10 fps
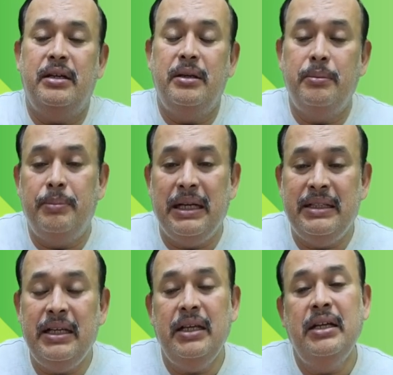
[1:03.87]
by
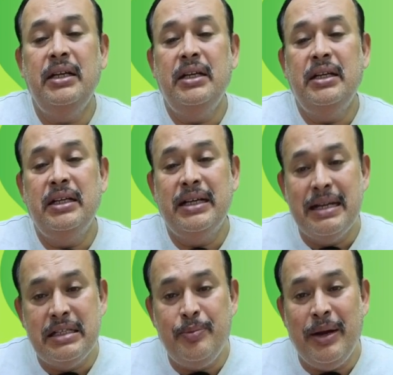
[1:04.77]
the
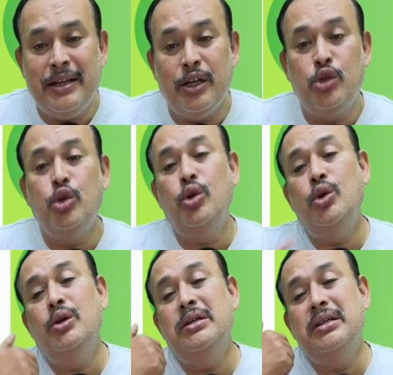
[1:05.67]
recipient to
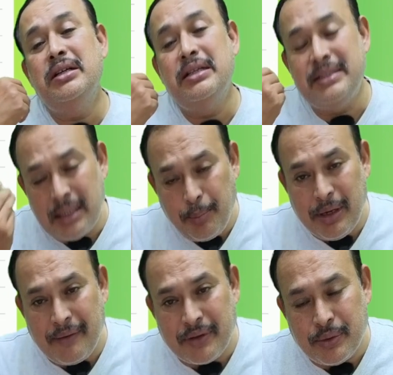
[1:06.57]
supplier
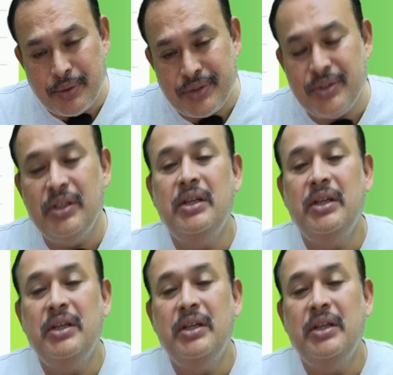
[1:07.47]
of the goods,